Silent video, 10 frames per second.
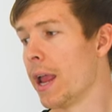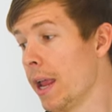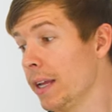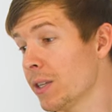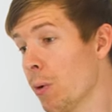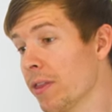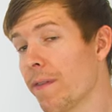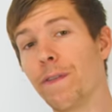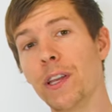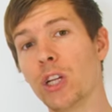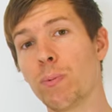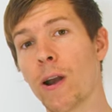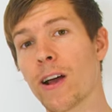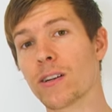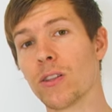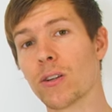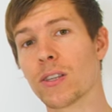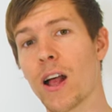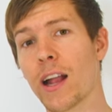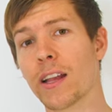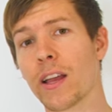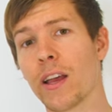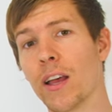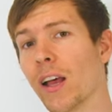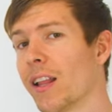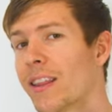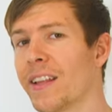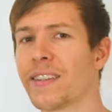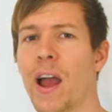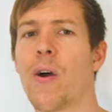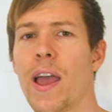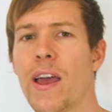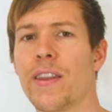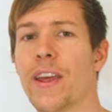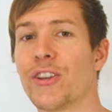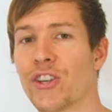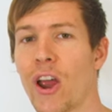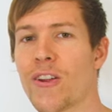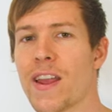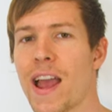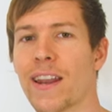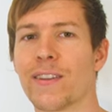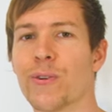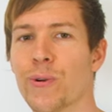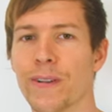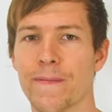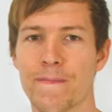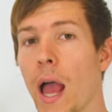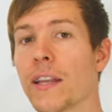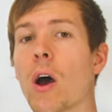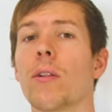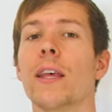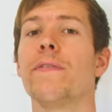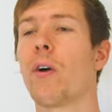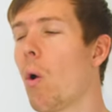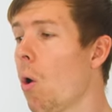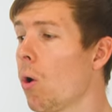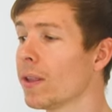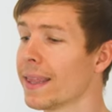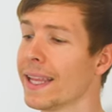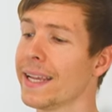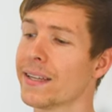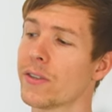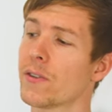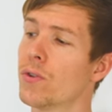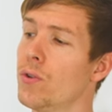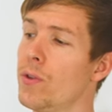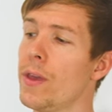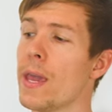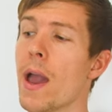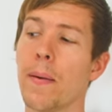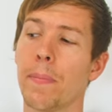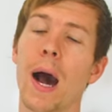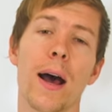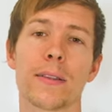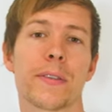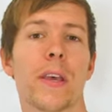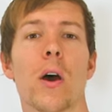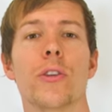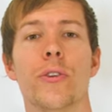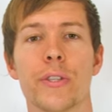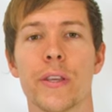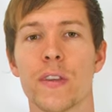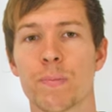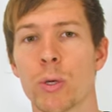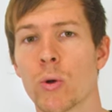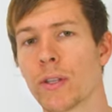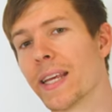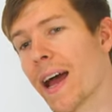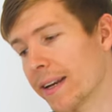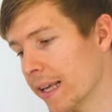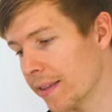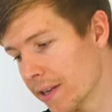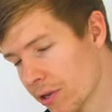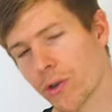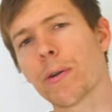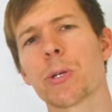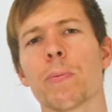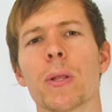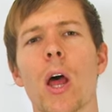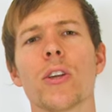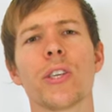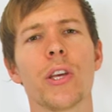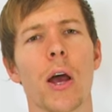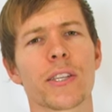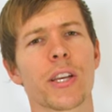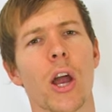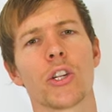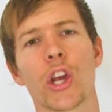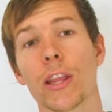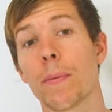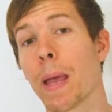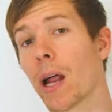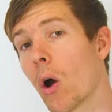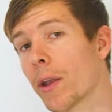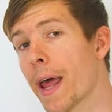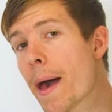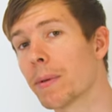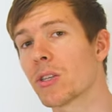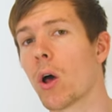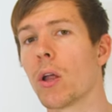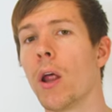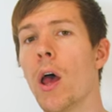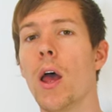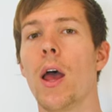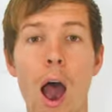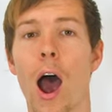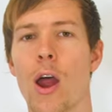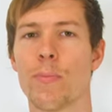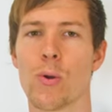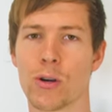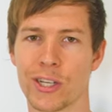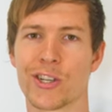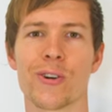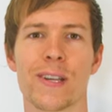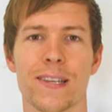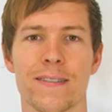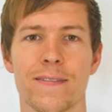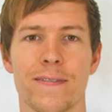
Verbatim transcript: Here's what the finished product looks like. Let's go ahead and show you how to do it. And I'll leave all links to the parts that I used in this build down in the description below so you guys can go check them out on Amazon. I hope you all enjoy.